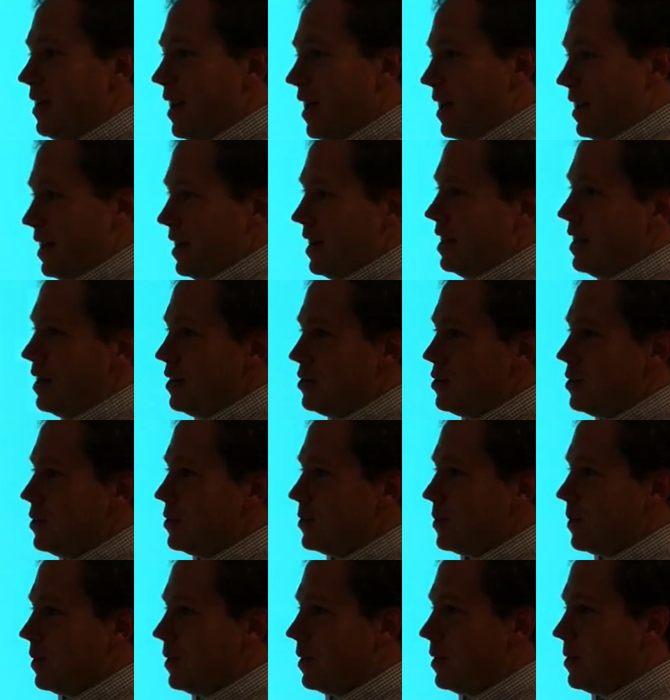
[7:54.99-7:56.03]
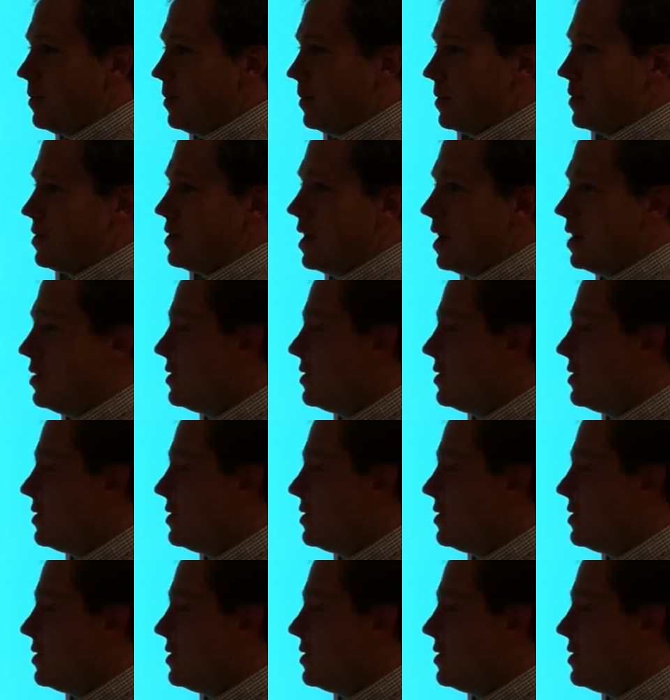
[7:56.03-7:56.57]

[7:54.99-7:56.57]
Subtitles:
Got any issues with it, you want to